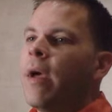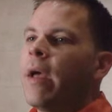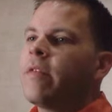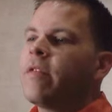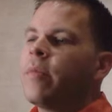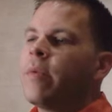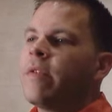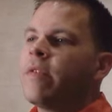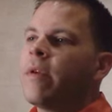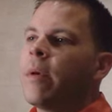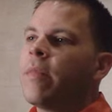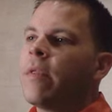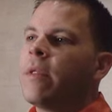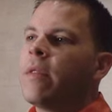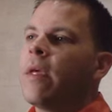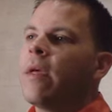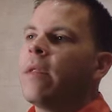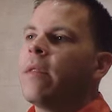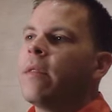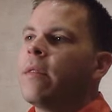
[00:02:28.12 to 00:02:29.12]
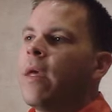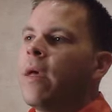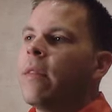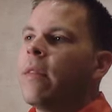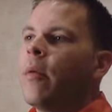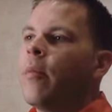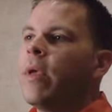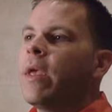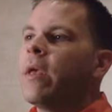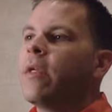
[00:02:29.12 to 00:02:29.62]
has to be something
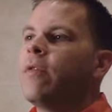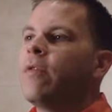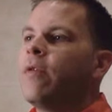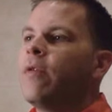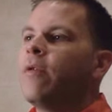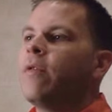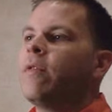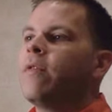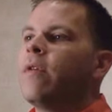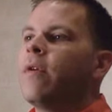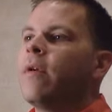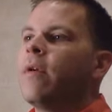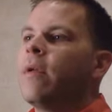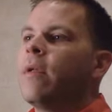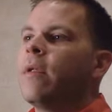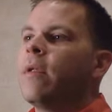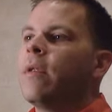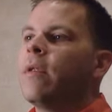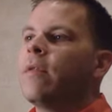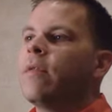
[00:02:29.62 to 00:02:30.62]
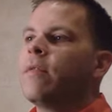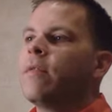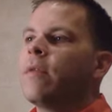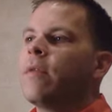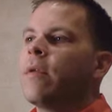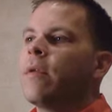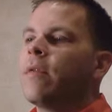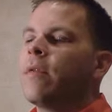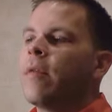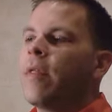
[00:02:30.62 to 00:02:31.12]
that we can do
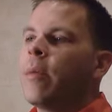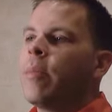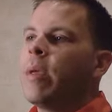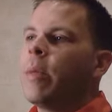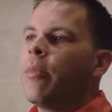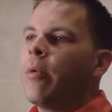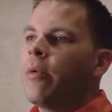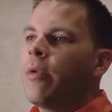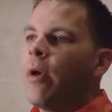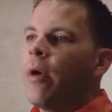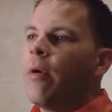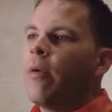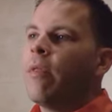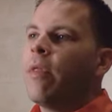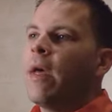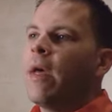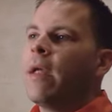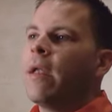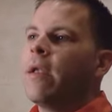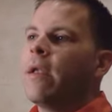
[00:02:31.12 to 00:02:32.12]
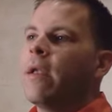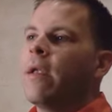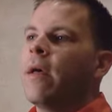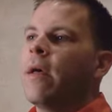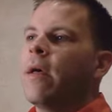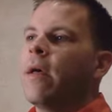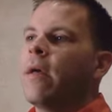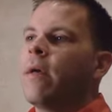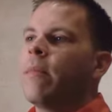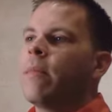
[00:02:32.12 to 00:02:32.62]
to let people know that
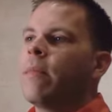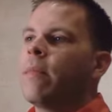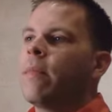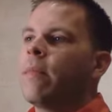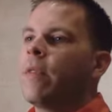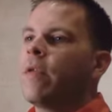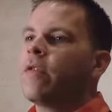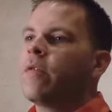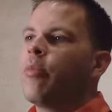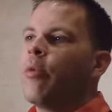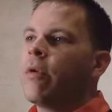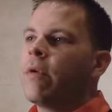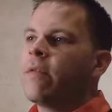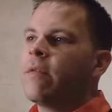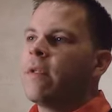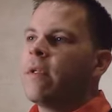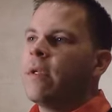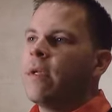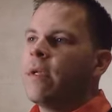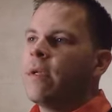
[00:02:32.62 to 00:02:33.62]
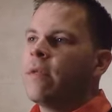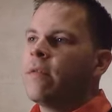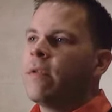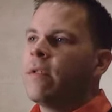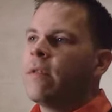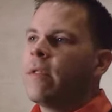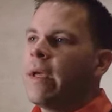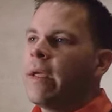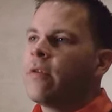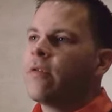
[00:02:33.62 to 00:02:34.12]
the sport is
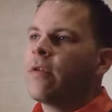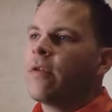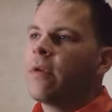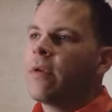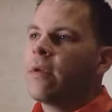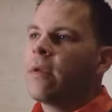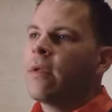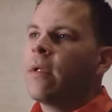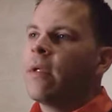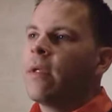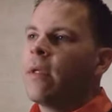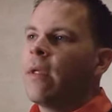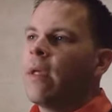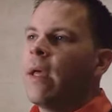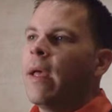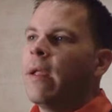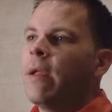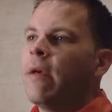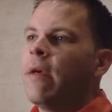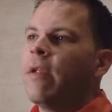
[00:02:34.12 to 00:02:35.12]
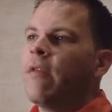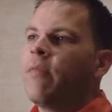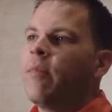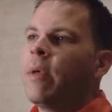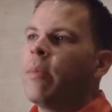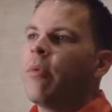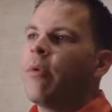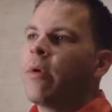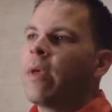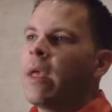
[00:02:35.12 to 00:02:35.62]
in danger, and if
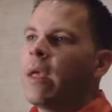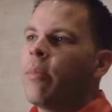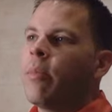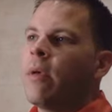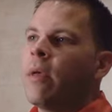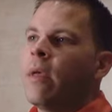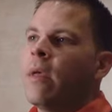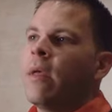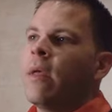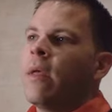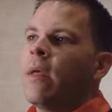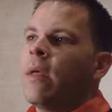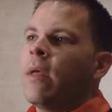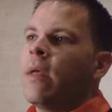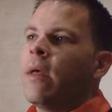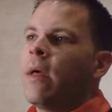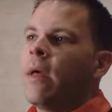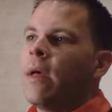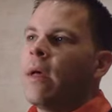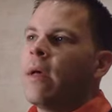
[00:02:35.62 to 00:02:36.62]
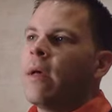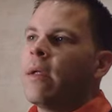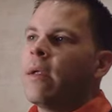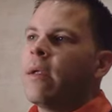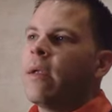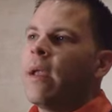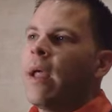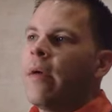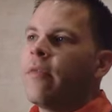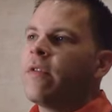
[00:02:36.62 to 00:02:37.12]
people keep
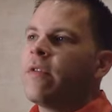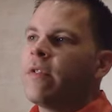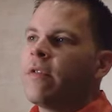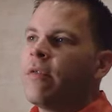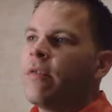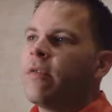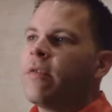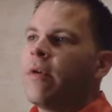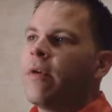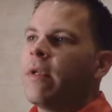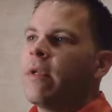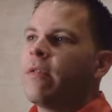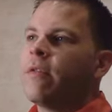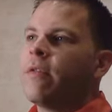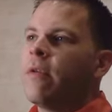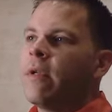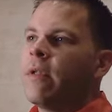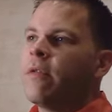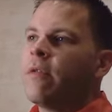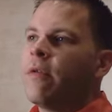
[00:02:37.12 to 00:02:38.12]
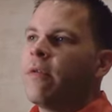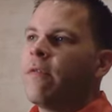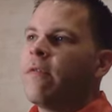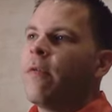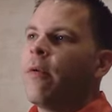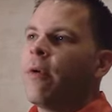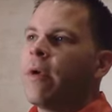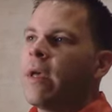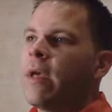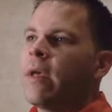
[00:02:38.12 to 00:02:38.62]
averaging 230 and
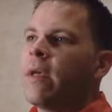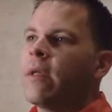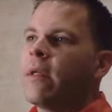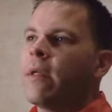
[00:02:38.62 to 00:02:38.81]
240,